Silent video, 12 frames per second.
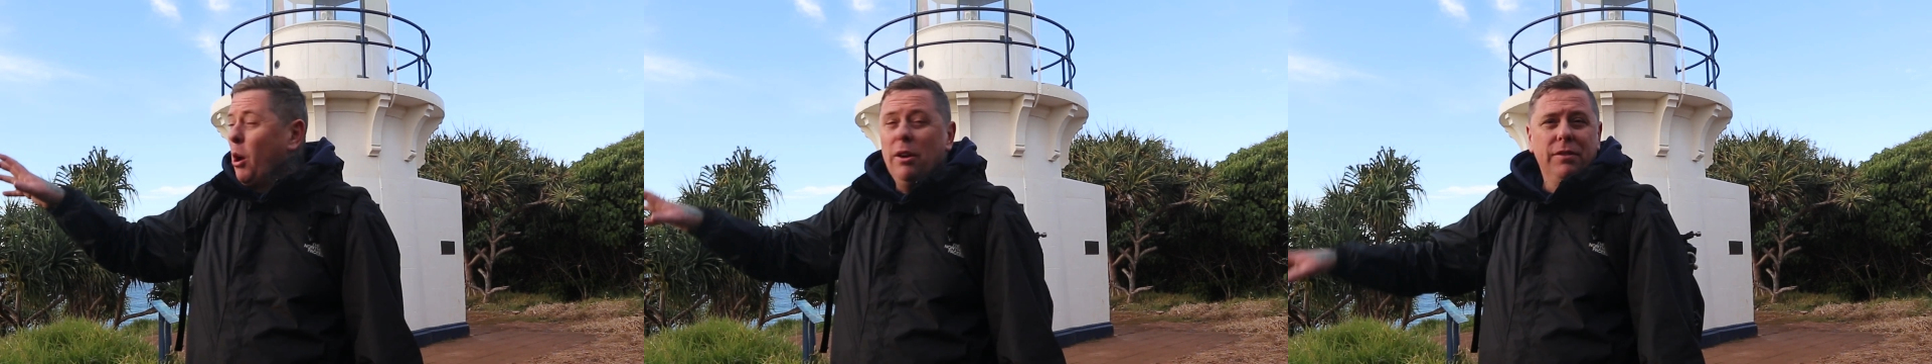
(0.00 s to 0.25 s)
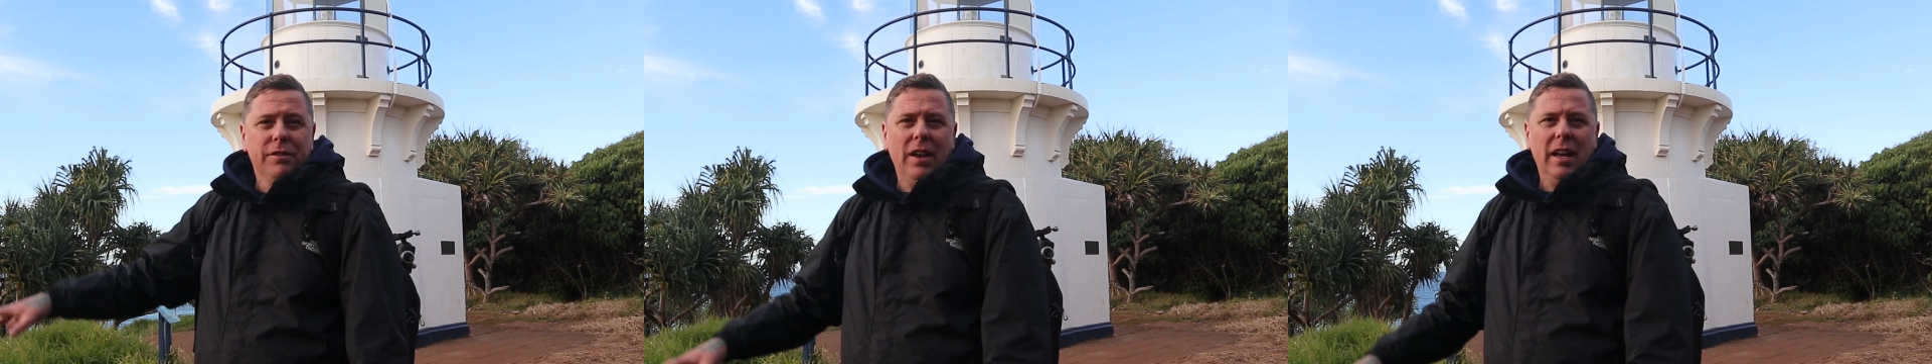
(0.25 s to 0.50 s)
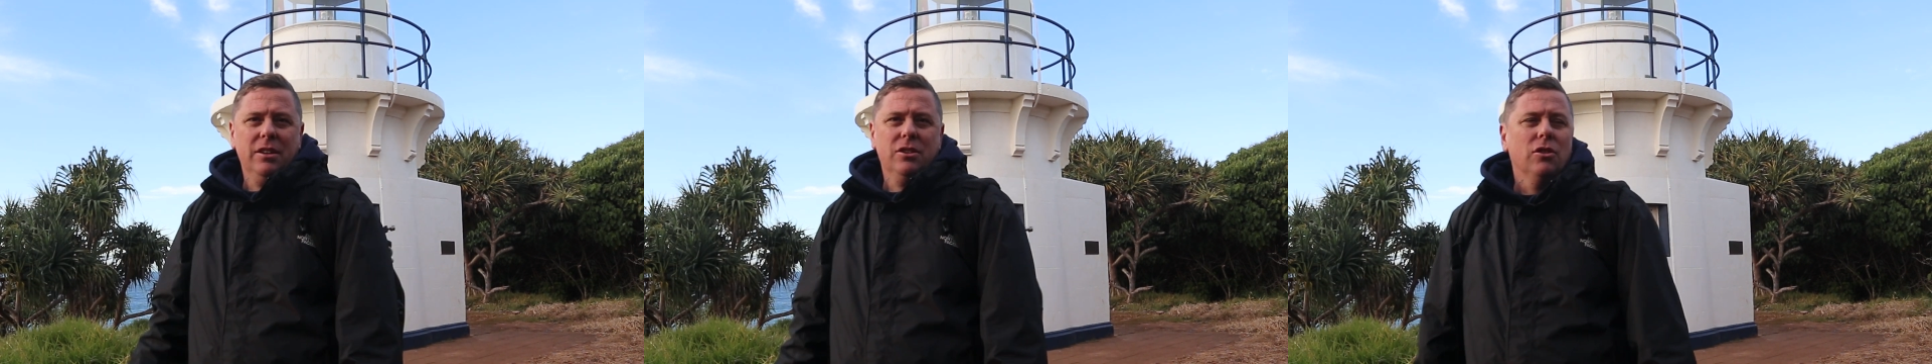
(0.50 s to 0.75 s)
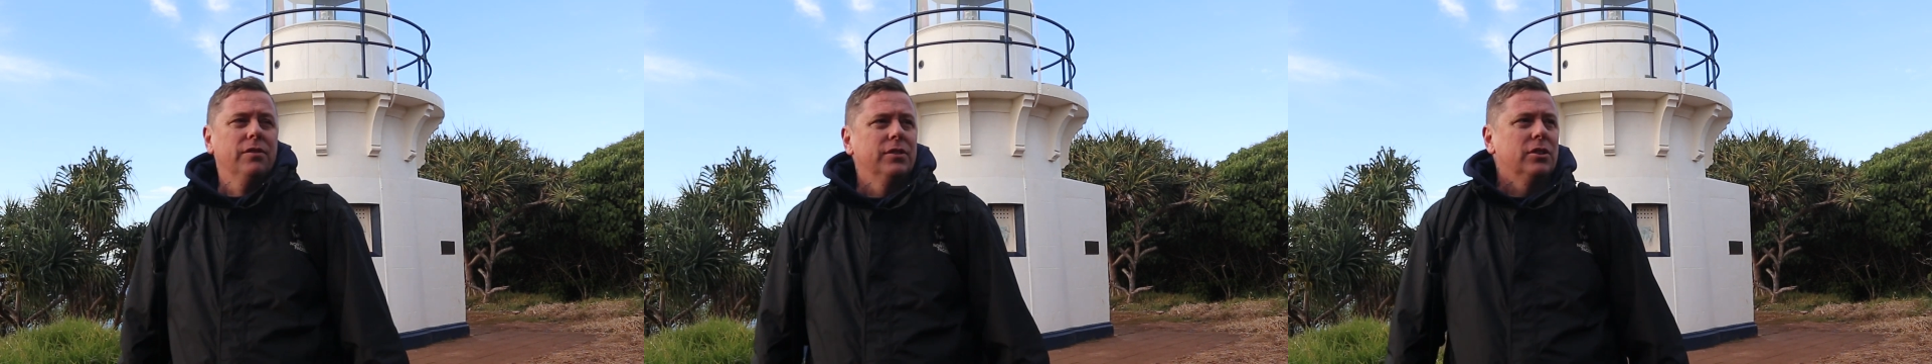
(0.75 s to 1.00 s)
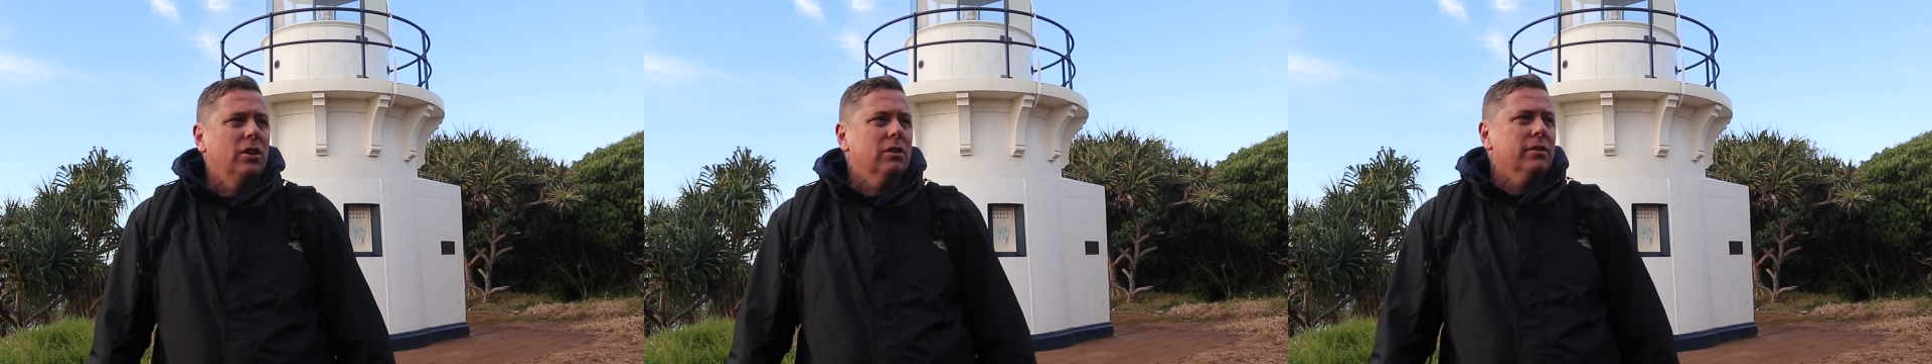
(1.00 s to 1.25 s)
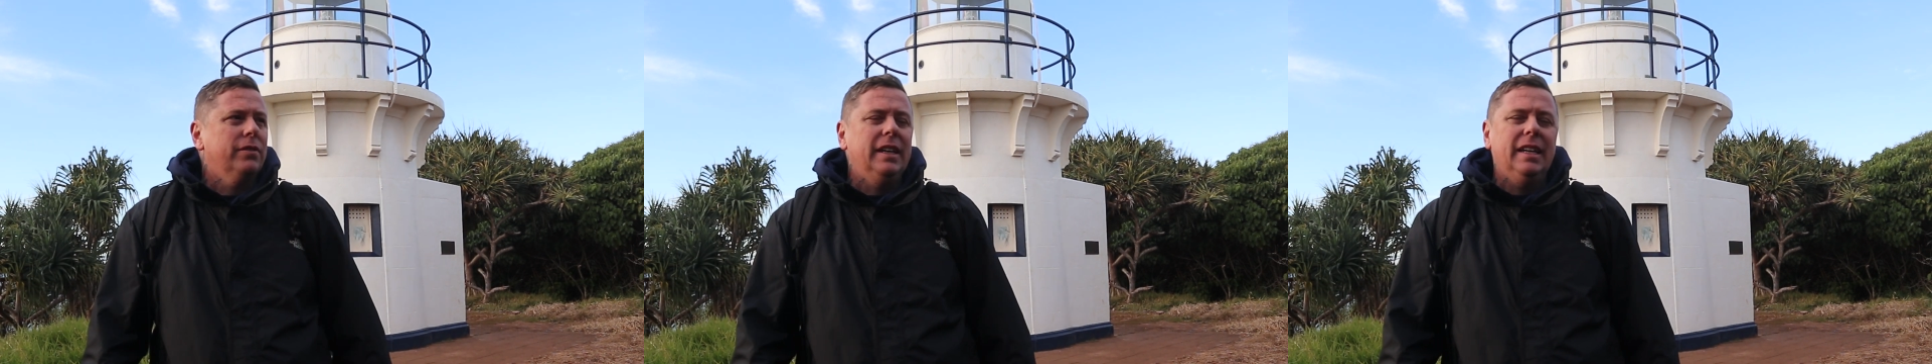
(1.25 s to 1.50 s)
perfect for
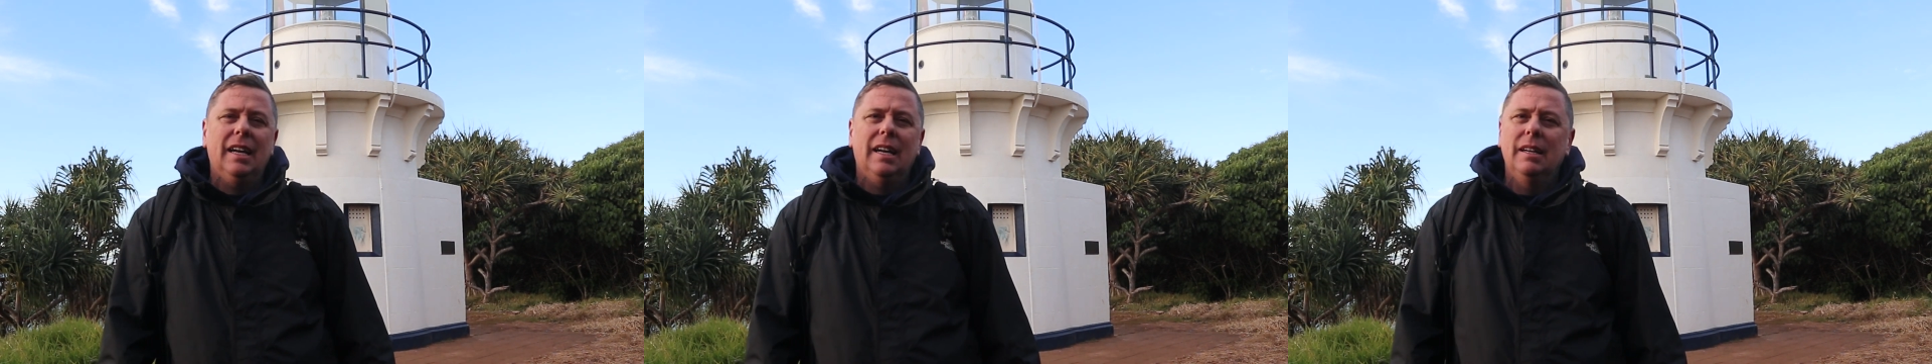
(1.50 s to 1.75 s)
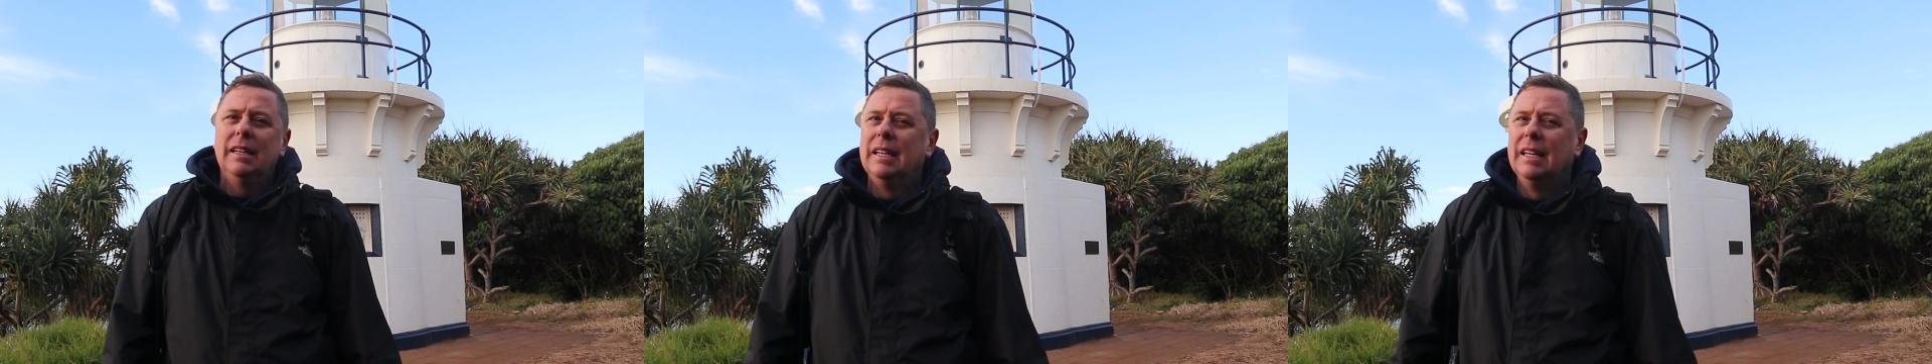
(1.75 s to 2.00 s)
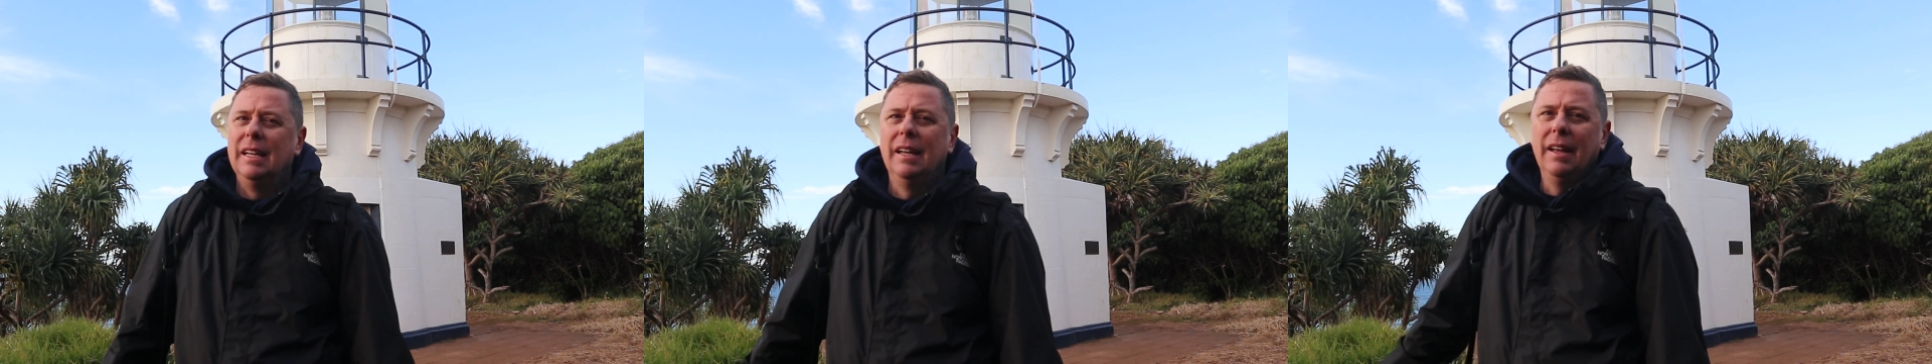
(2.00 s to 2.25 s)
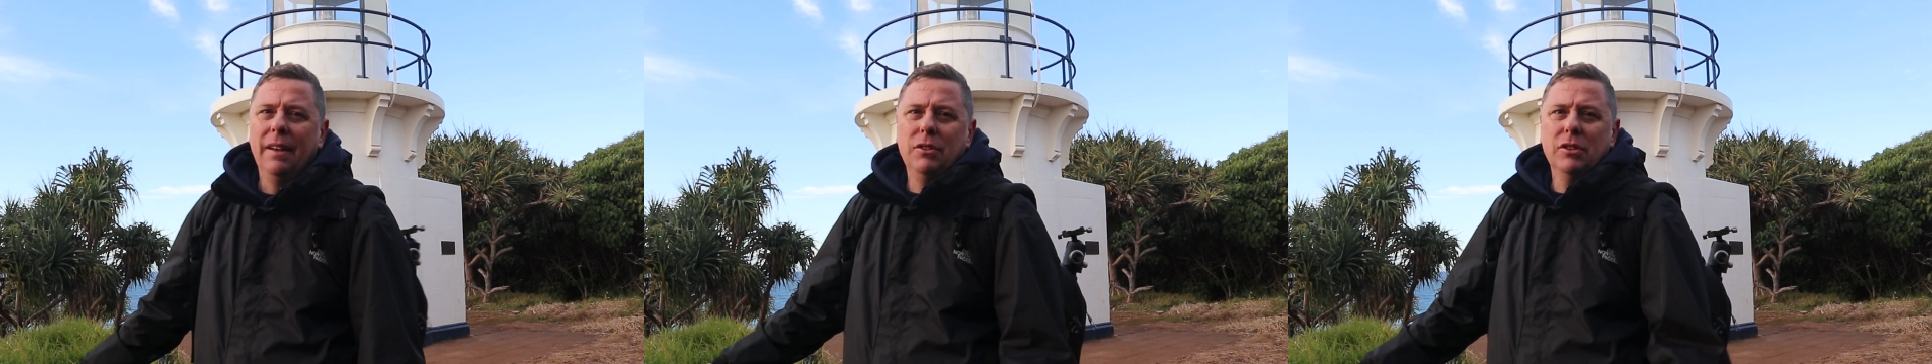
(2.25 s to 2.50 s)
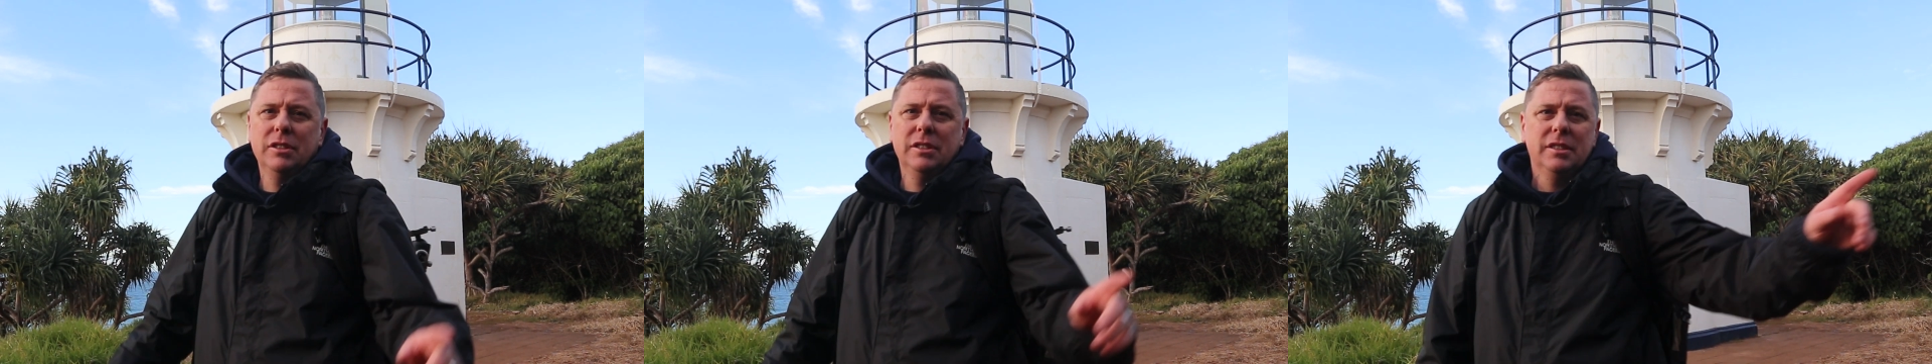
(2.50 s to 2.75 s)
astrophotography. If you're